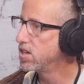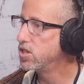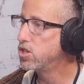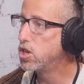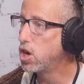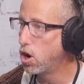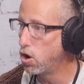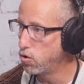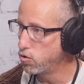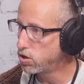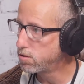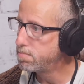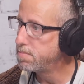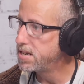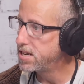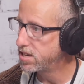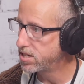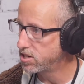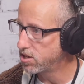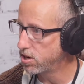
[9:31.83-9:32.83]
Don't
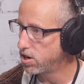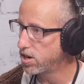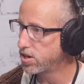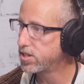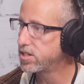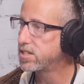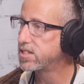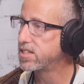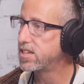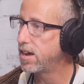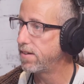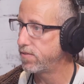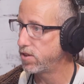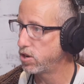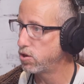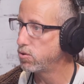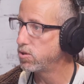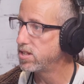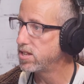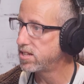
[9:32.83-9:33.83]
meet a dog that's giving
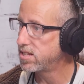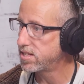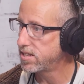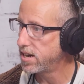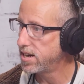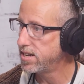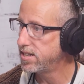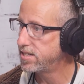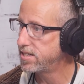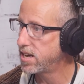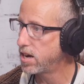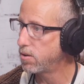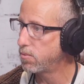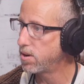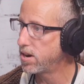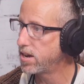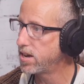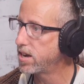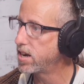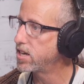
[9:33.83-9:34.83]
you these signs that
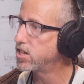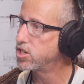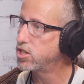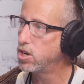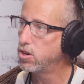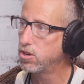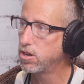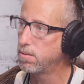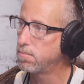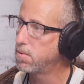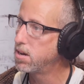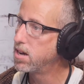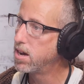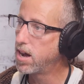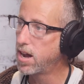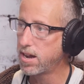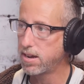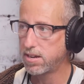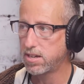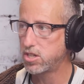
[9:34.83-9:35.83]
way. And I showed him.
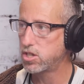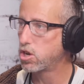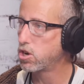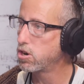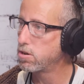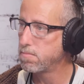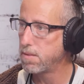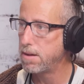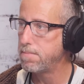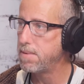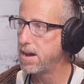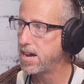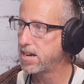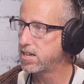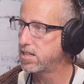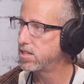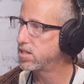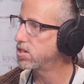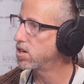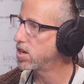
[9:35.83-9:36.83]
I turned my back
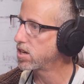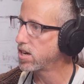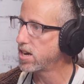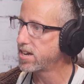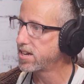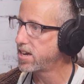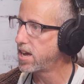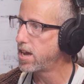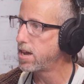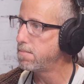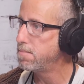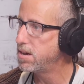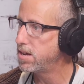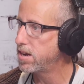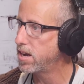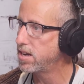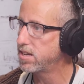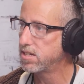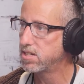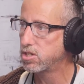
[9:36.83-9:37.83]
to the dog. I came in,
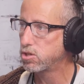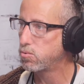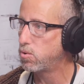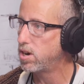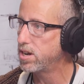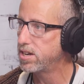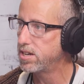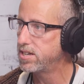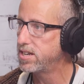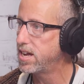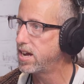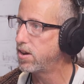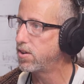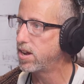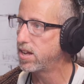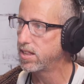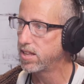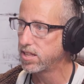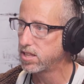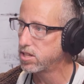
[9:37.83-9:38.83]
I squatted down.
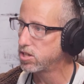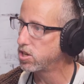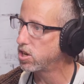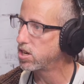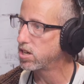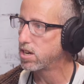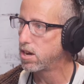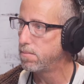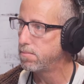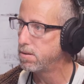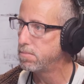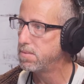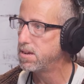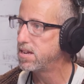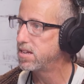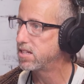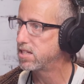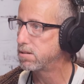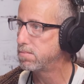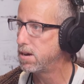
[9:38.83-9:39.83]
I let the dog come to me
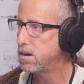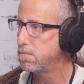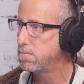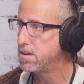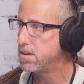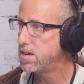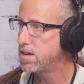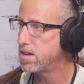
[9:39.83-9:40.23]
and smell me.